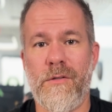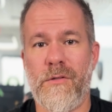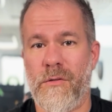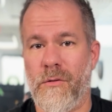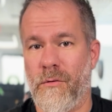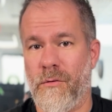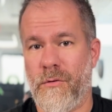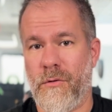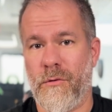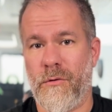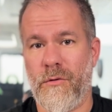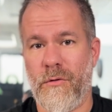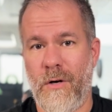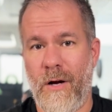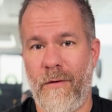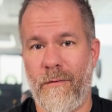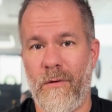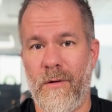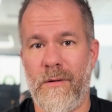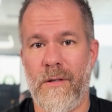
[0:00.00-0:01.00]
social
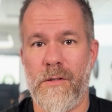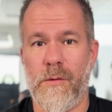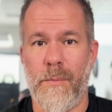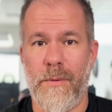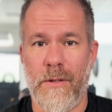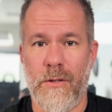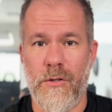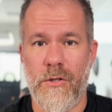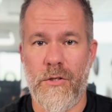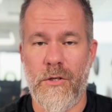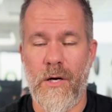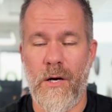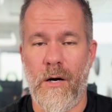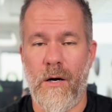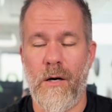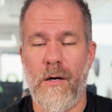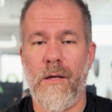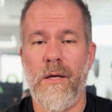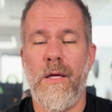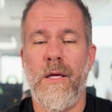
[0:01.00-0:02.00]
traffic that's being
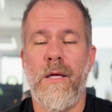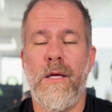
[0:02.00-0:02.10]
shared.